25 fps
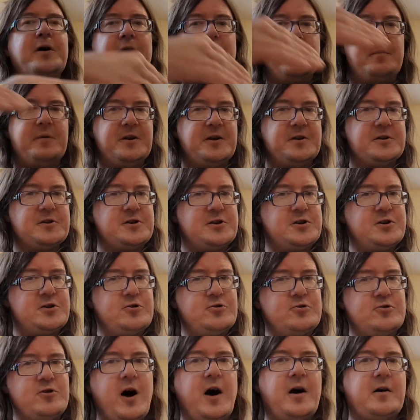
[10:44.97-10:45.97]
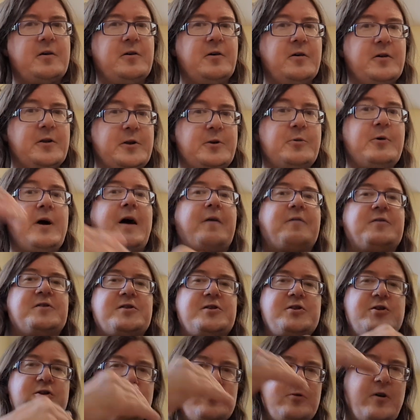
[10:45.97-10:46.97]
permanent struggle. You have to
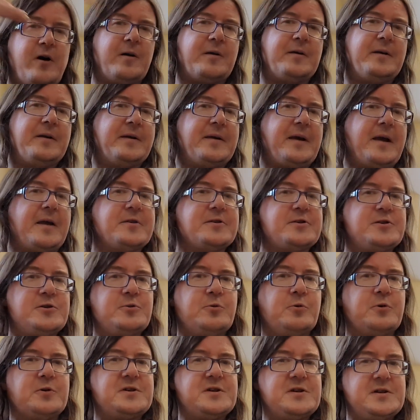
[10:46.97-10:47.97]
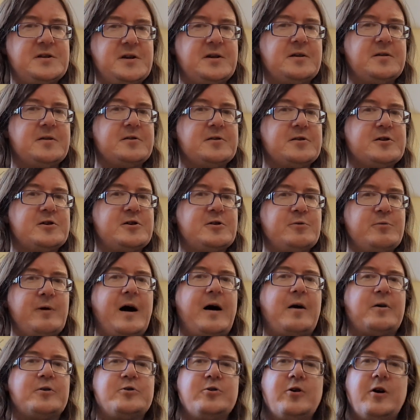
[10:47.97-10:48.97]
struggle against your sins
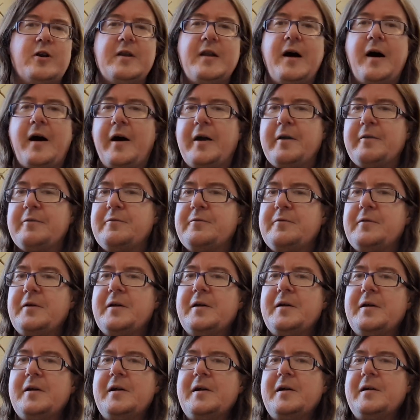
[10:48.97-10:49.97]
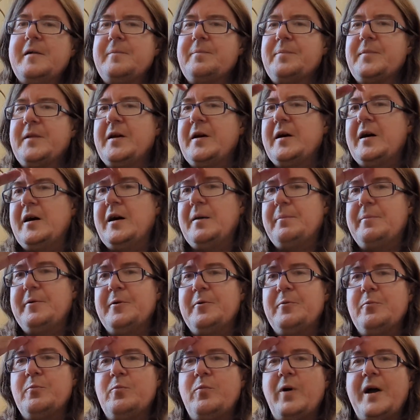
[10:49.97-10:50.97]
throughout your life.
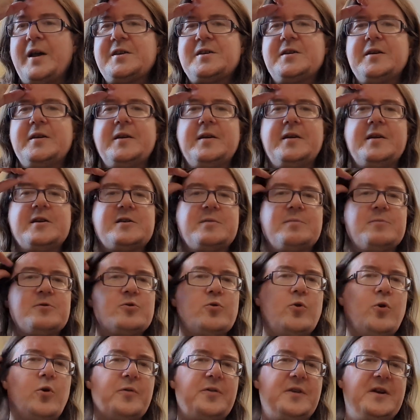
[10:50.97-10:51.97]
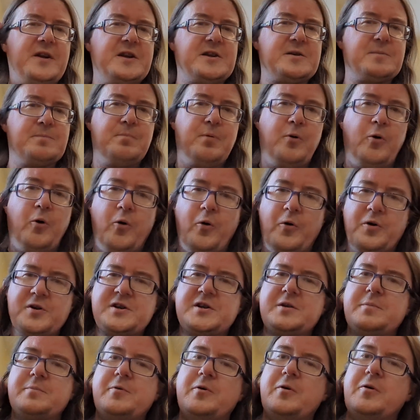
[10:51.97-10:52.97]
But Wesleyanism taught that it's
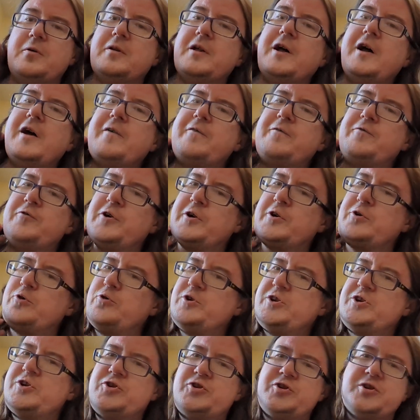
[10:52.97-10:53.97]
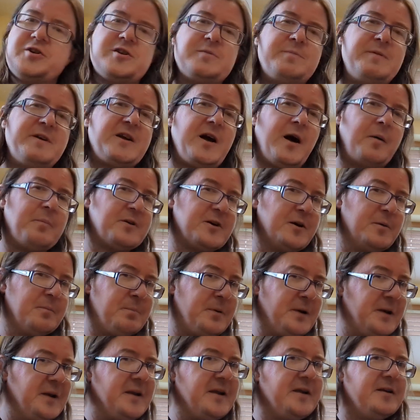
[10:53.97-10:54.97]
possible for a Christian to become
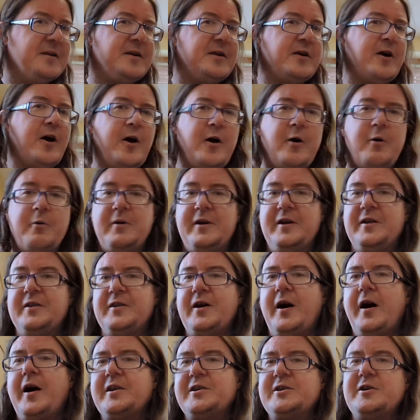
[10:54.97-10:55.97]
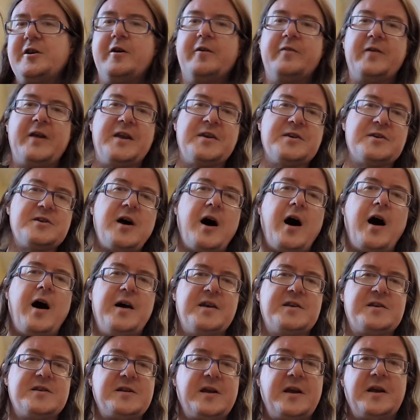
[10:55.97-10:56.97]
completely holy, the idea of
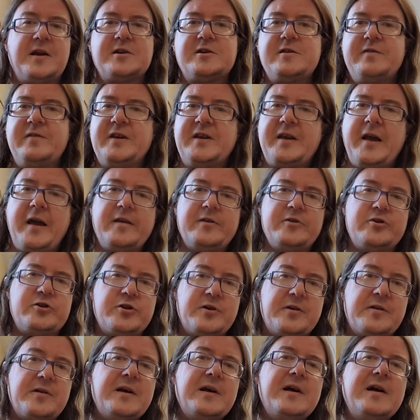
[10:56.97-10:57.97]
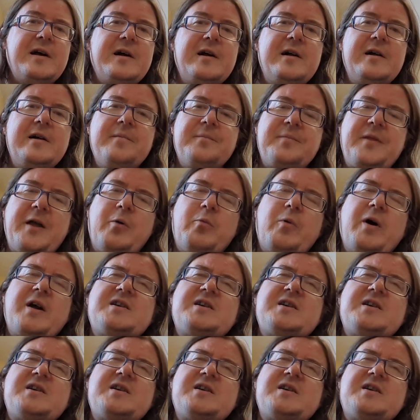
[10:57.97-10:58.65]
entire sanctification. Now,